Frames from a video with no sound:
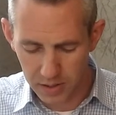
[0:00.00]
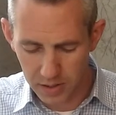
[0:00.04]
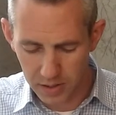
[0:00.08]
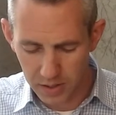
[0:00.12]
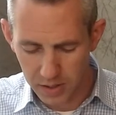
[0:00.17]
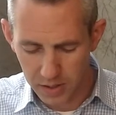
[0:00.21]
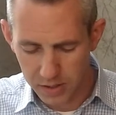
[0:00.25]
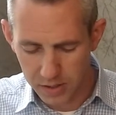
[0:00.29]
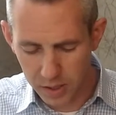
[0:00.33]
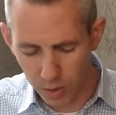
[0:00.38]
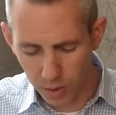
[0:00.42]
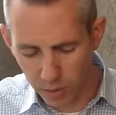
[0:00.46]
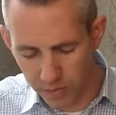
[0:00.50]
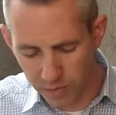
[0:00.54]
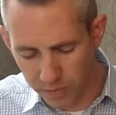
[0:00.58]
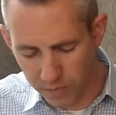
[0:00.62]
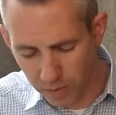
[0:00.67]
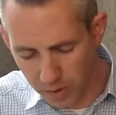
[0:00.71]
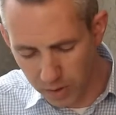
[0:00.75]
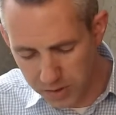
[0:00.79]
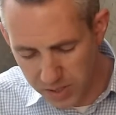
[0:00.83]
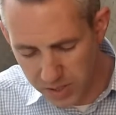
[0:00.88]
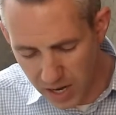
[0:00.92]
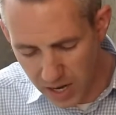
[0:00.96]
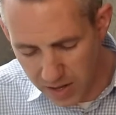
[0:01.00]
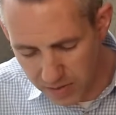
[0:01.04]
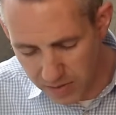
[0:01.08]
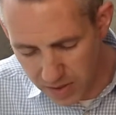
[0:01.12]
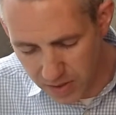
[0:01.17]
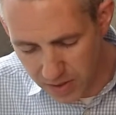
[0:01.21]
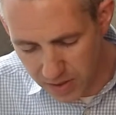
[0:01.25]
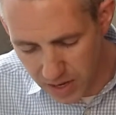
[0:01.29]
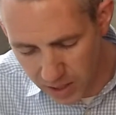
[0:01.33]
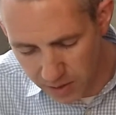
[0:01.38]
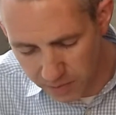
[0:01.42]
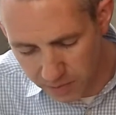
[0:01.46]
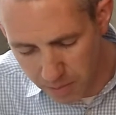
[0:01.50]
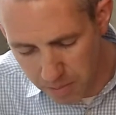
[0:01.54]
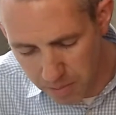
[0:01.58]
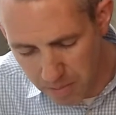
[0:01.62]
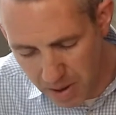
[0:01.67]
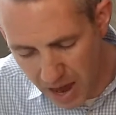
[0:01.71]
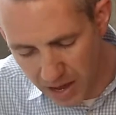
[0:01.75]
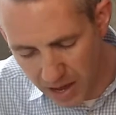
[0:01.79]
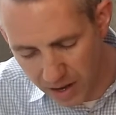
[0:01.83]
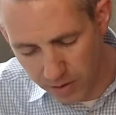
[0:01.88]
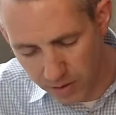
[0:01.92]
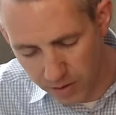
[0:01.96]
So in verse 8, the end of a
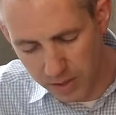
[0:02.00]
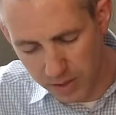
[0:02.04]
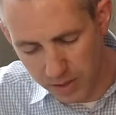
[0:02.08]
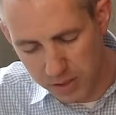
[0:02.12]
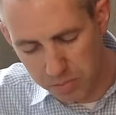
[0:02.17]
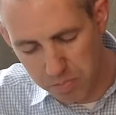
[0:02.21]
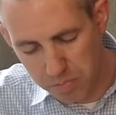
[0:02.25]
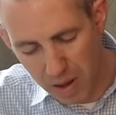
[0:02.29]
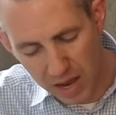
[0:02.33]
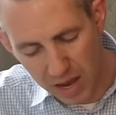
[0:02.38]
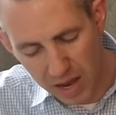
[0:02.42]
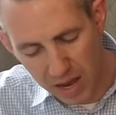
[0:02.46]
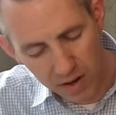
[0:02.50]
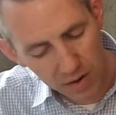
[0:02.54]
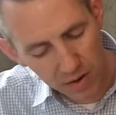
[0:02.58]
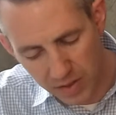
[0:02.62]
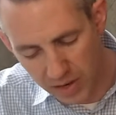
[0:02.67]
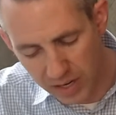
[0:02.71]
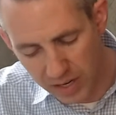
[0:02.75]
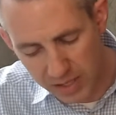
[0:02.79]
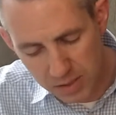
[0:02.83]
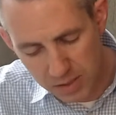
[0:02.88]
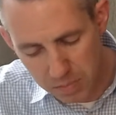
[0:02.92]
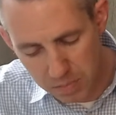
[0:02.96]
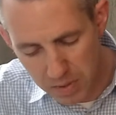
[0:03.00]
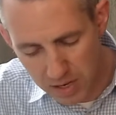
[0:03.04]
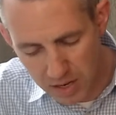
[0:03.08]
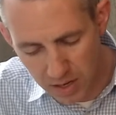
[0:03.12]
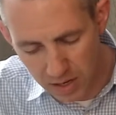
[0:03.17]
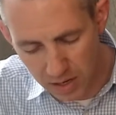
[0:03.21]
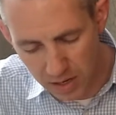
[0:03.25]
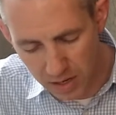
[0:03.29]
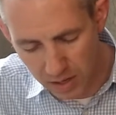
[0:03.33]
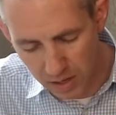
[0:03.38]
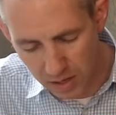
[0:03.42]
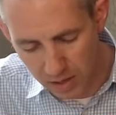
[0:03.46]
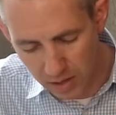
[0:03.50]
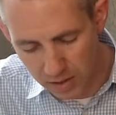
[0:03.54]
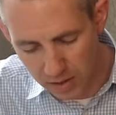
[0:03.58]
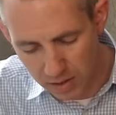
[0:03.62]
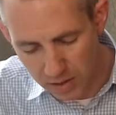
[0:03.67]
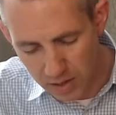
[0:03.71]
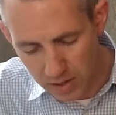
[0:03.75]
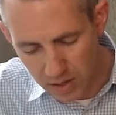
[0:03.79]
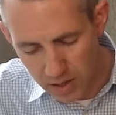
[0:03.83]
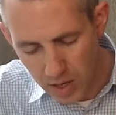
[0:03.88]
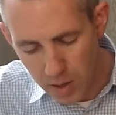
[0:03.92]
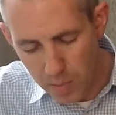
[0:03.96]
matter is better than its beginning.
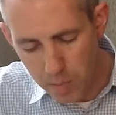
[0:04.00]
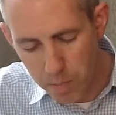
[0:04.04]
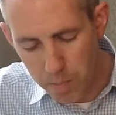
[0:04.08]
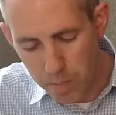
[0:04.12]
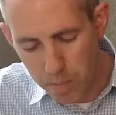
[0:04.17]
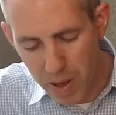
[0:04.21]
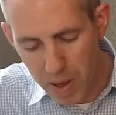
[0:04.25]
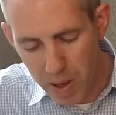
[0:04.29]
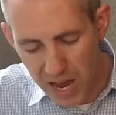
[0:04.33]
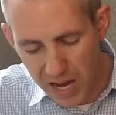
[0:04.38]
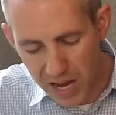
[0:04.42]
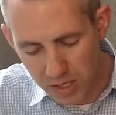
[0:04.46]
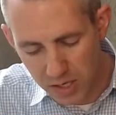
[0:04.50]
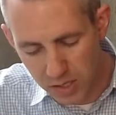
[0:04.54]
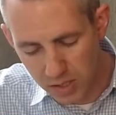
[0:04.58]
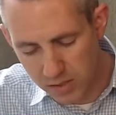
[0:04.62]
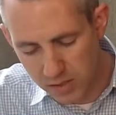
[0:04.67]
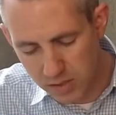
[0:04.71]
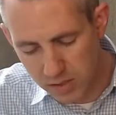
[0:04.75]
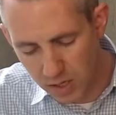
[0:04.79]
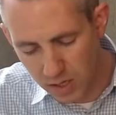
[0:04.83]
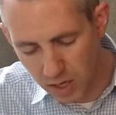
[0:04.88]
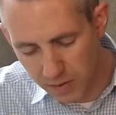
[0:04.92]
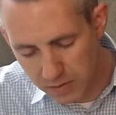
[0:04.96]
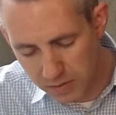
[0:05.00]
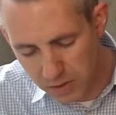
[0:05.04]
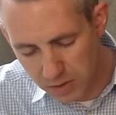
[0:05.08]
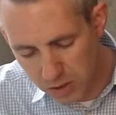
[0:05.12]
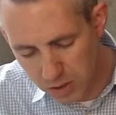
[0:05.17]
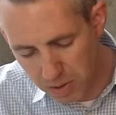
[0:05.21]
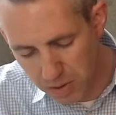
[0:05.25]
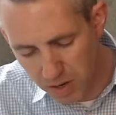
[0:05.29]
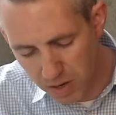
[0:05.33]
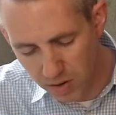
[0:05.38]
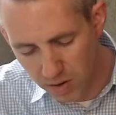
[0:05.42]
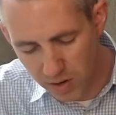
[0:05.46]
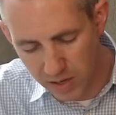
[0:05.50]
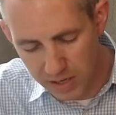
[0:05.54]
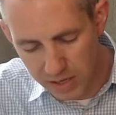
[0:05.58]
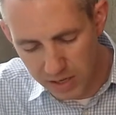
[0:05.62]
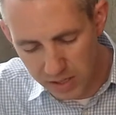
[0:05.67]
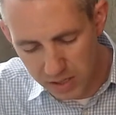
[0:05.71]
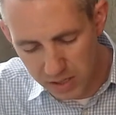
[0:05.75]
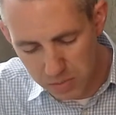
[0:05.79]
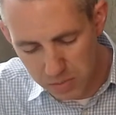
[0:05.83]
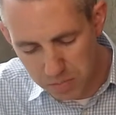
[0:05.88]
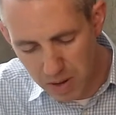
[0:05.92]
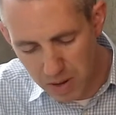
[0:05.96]
Patience of spirit
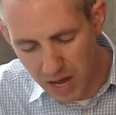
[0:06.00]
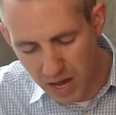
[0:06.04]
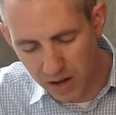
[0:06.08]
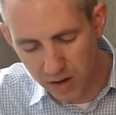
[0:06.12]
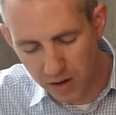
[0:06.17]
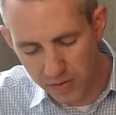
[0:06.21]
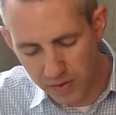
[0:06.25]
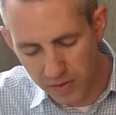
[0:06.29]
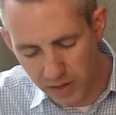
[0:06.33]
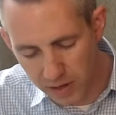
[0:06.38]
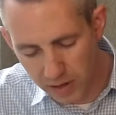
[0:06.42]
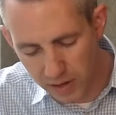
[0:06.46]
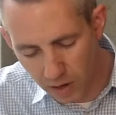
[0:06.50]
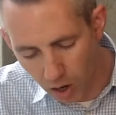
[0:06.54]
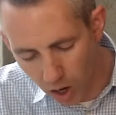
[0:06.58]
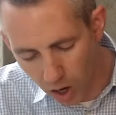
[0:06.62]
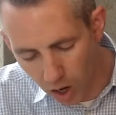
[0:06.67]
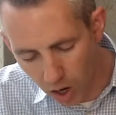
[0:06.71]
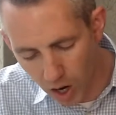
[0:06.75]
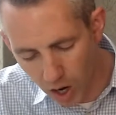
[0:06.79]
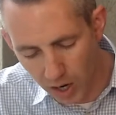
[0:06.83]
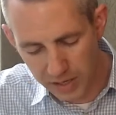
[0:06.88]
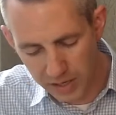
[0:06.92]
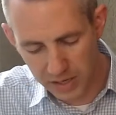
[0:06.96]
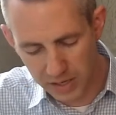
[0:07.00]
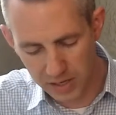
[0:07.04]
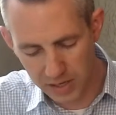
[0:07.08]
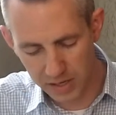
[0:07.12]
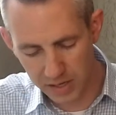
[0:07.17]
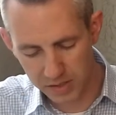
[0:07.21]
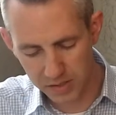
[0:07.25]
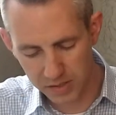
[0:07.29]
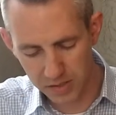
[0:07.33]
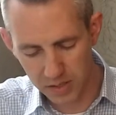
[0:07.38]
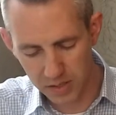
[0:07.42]
is better than haughtiness